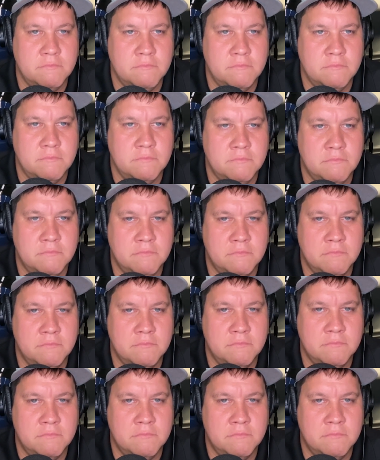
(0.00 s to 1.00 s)

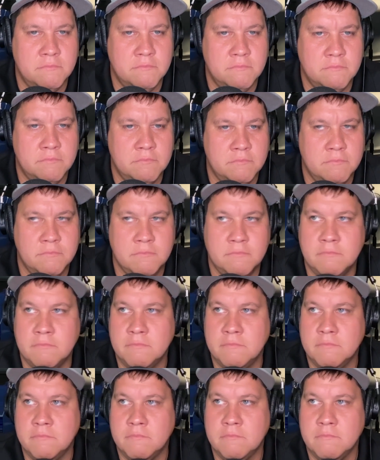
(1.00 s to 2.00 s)

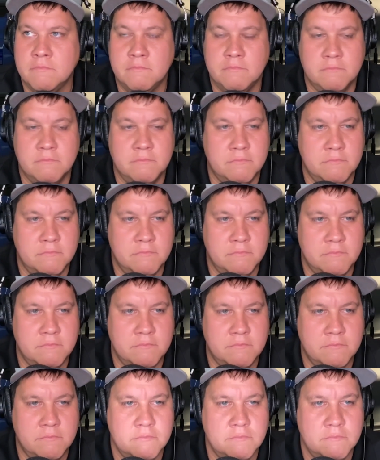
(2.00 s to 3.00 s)

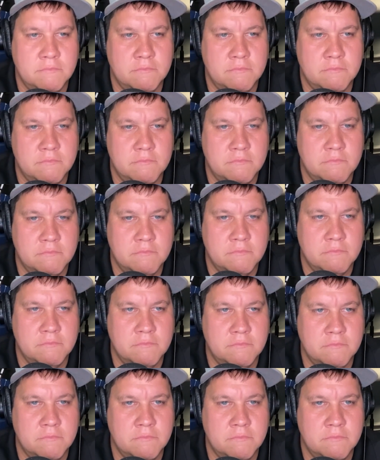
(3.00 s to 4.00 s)

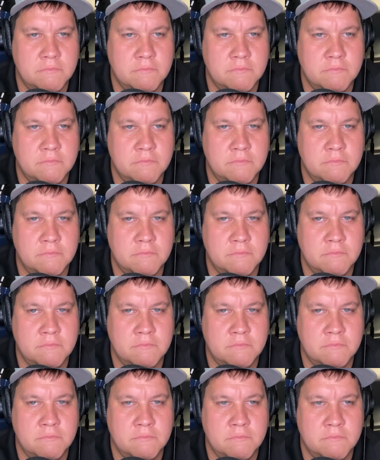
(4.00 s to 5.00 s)

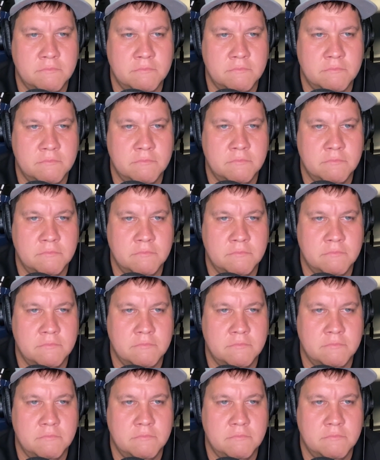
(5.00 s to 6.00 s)

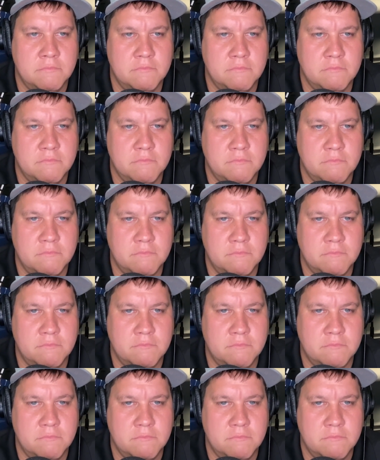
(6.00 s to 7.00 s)

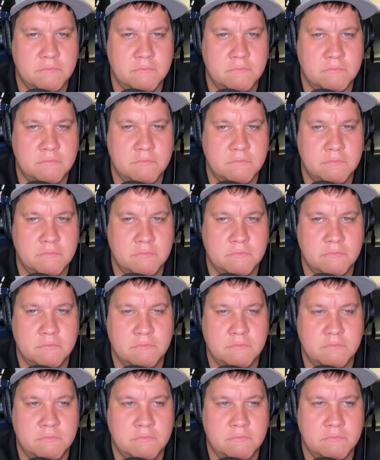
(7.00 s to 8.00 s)
(not speaking)